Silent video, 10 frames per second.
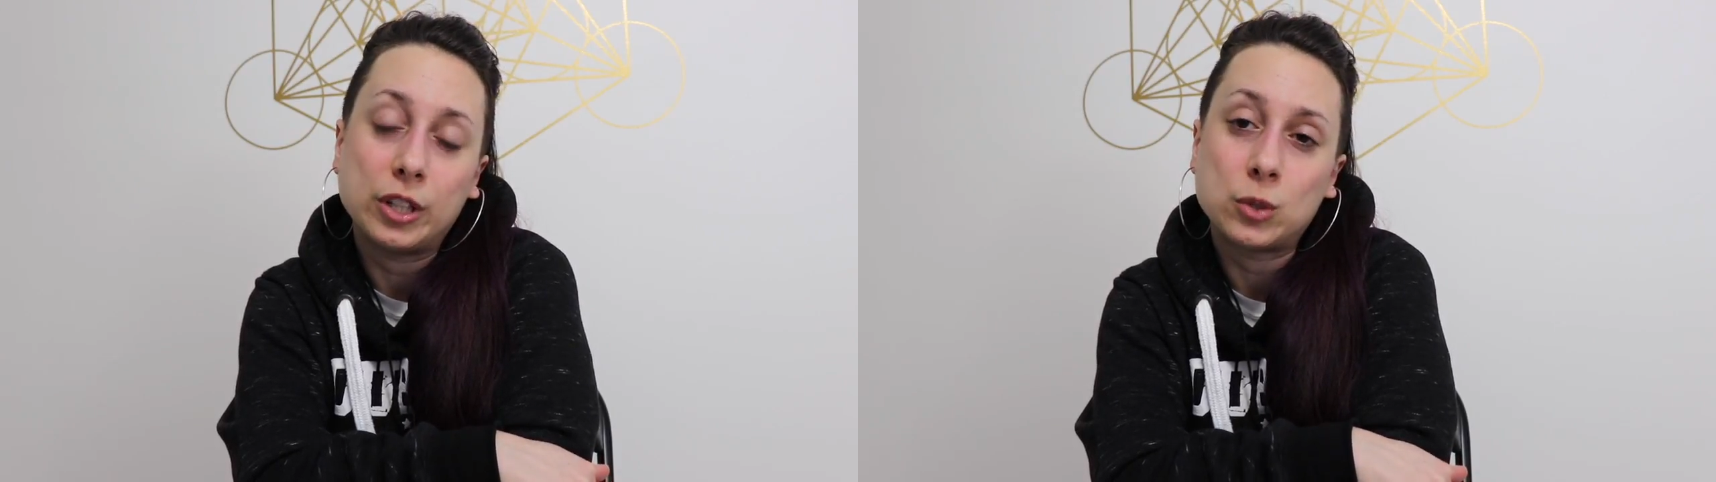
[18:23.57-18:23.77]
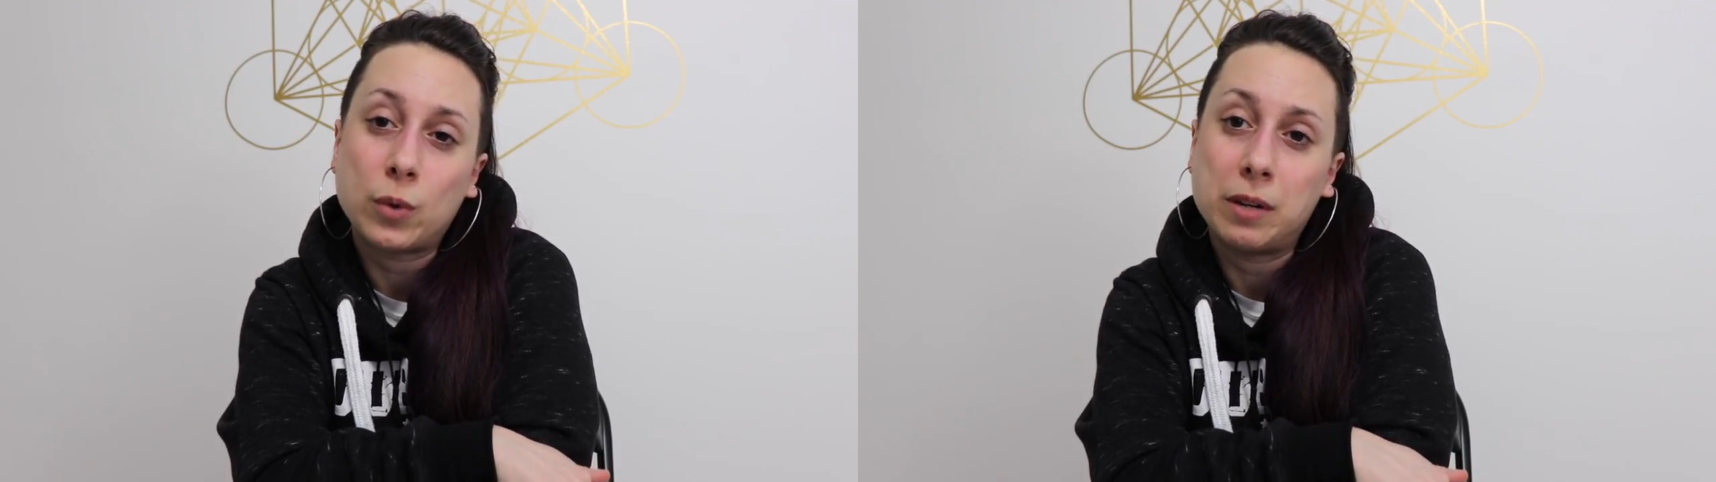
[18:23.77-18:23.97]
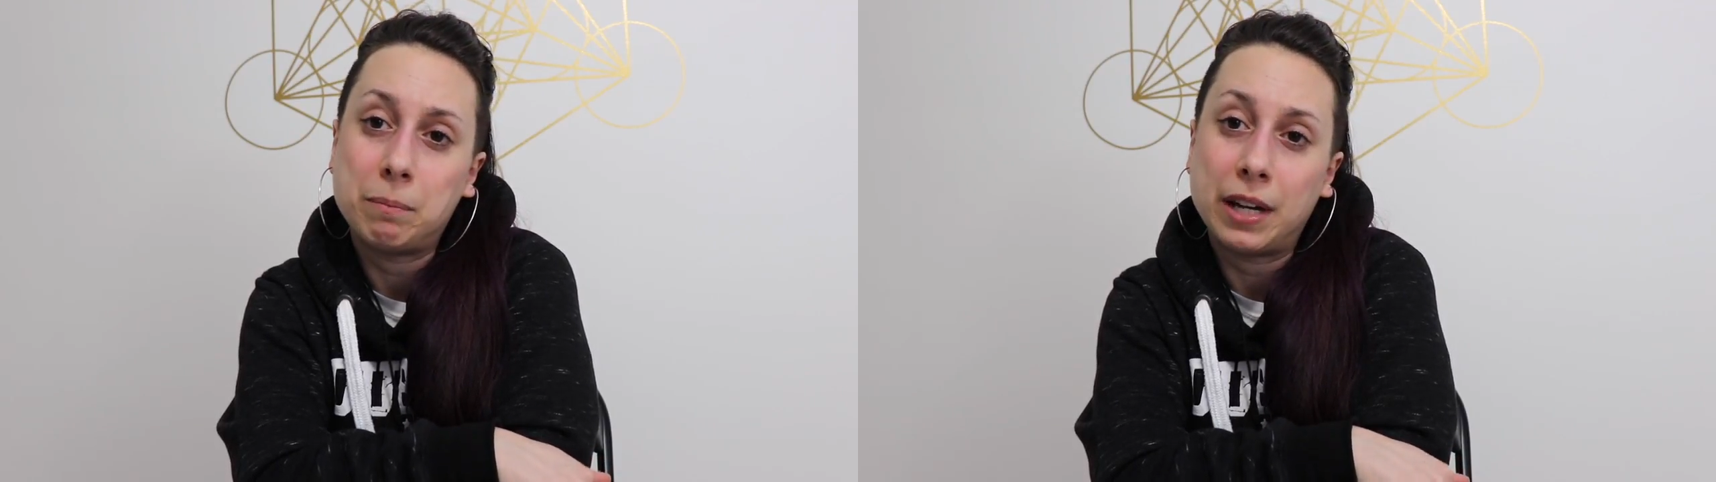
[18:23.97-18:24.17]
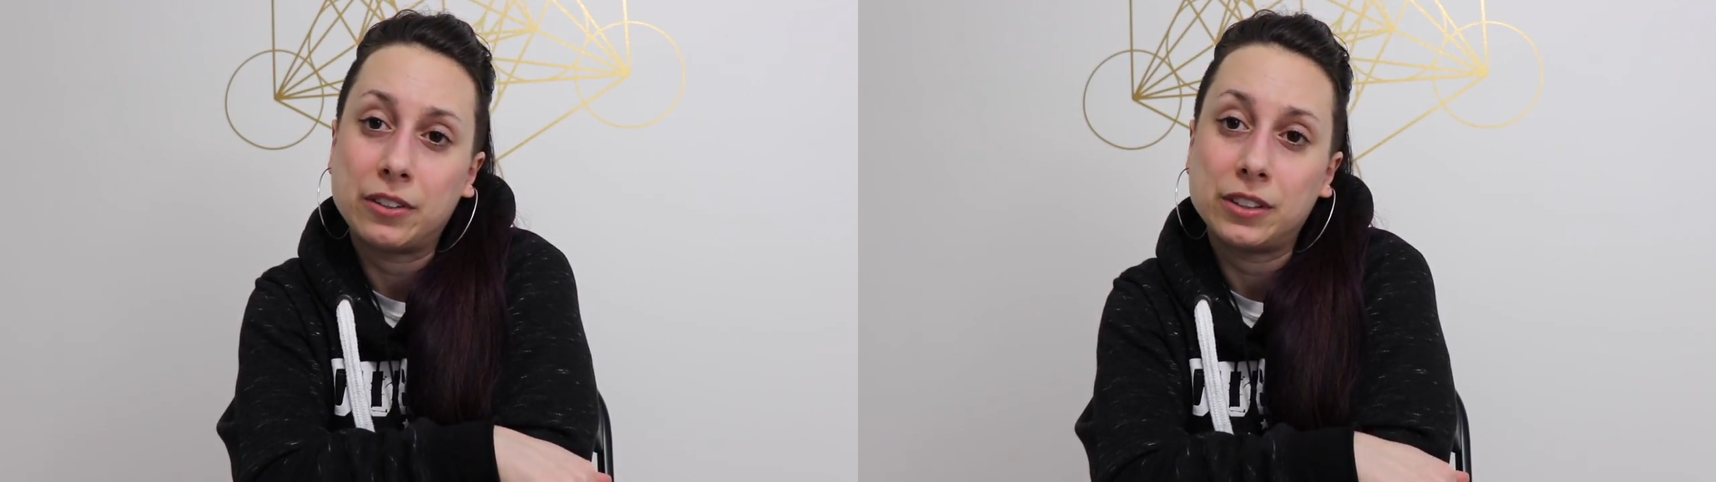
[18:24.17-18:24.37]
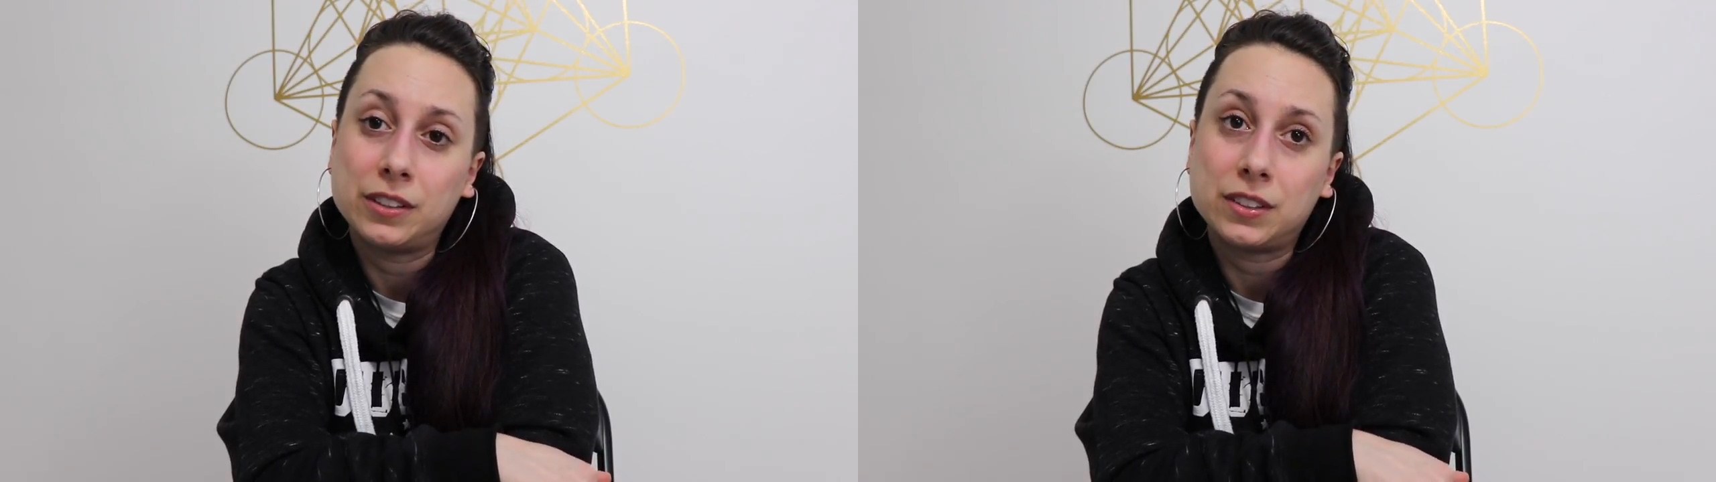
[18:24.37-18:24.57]
is when
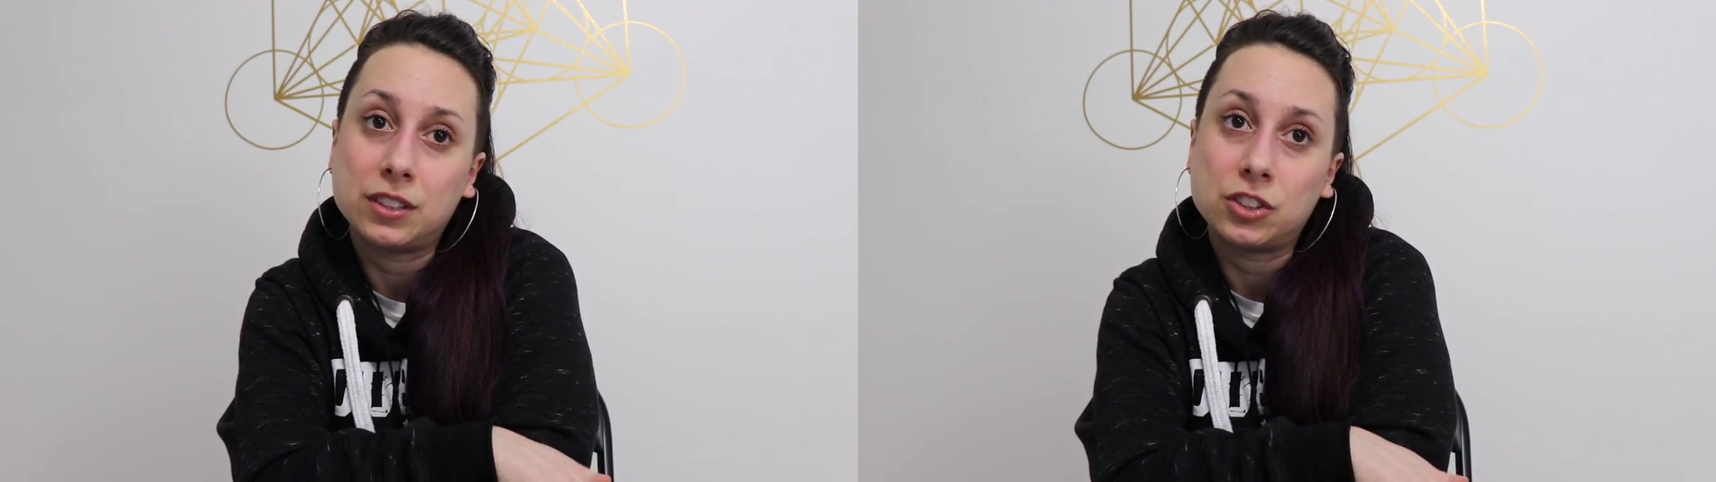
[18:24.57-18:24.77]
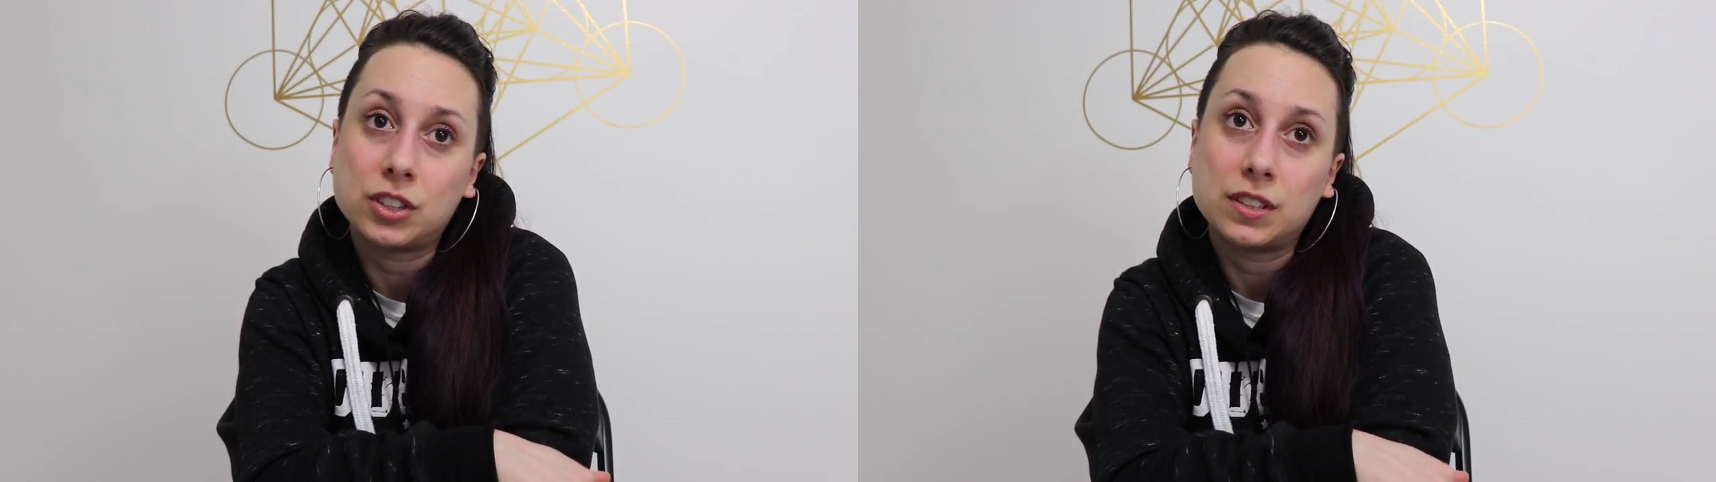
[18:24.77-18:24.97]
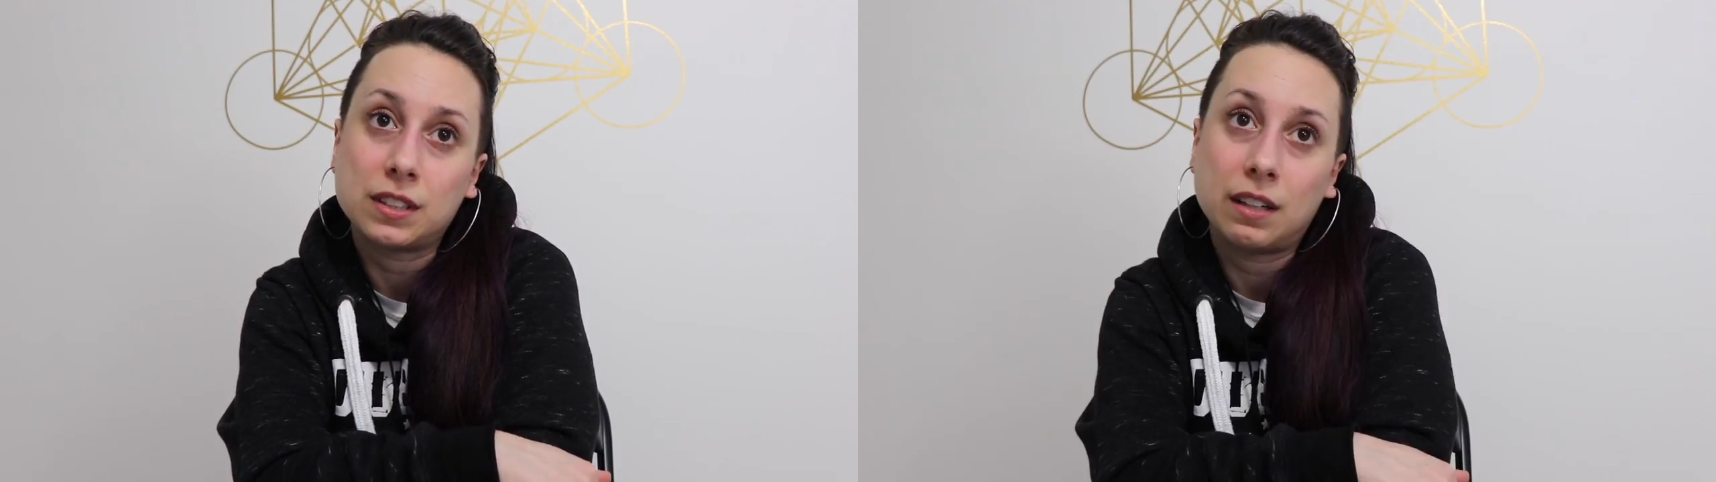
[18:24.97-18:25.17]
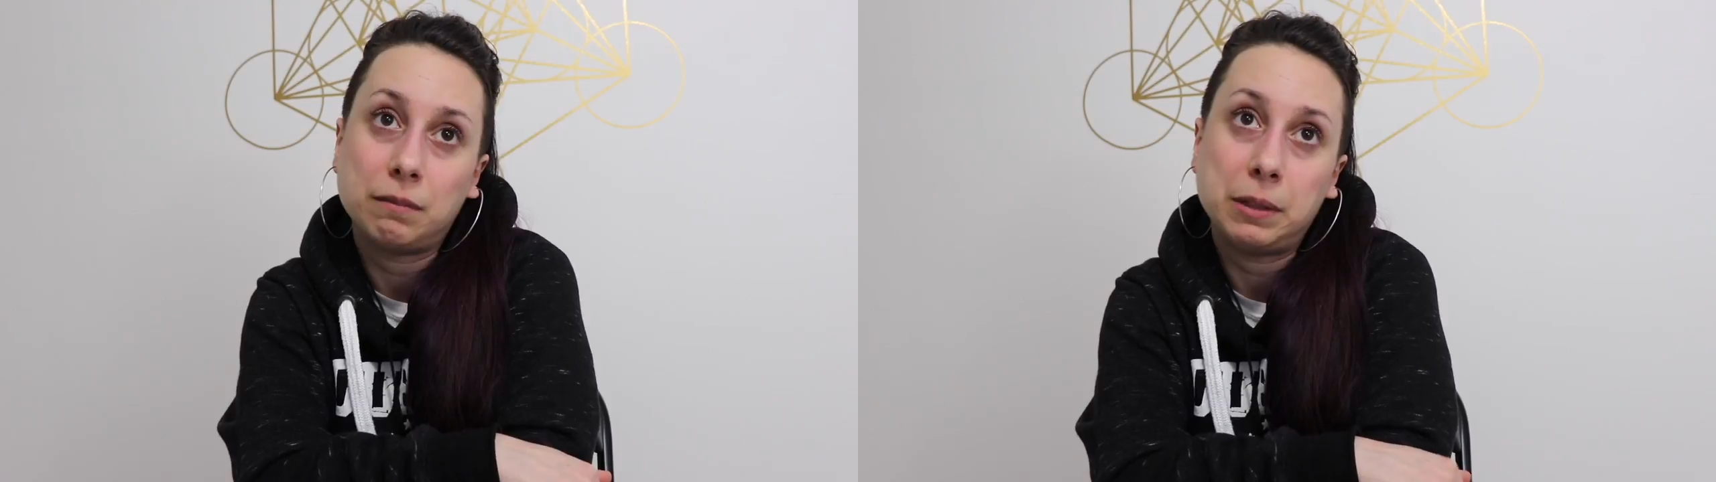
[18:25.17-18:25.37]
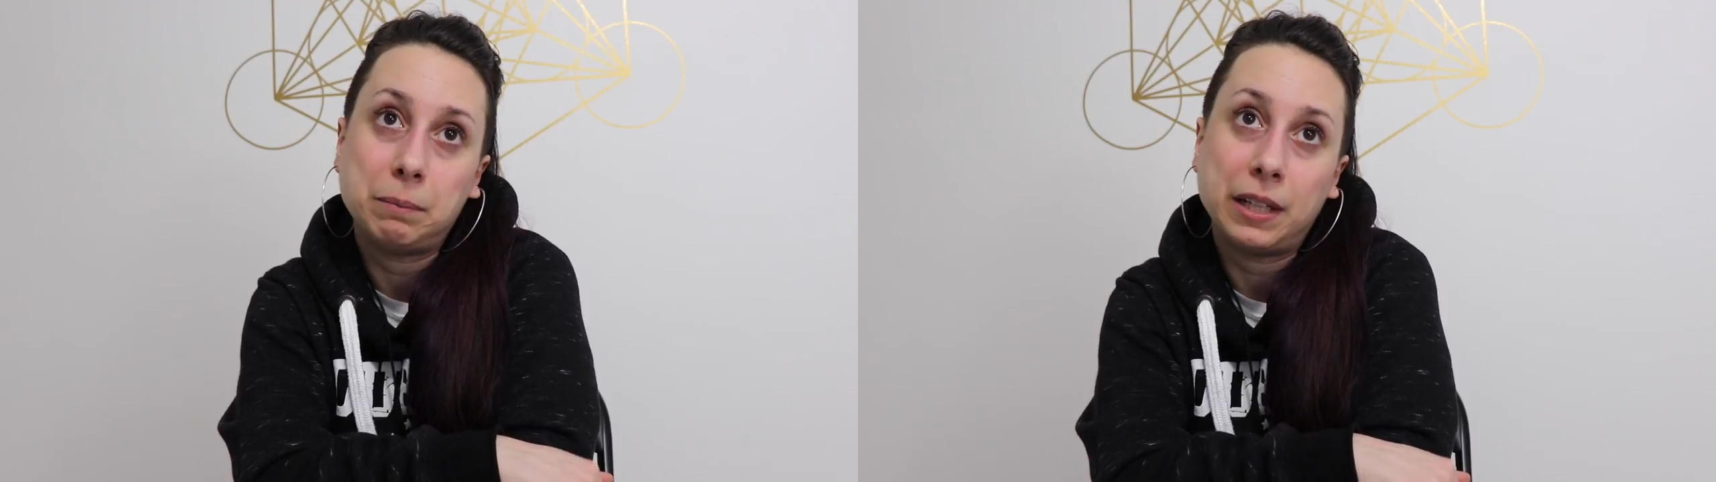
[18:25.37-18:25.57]
better decisions can be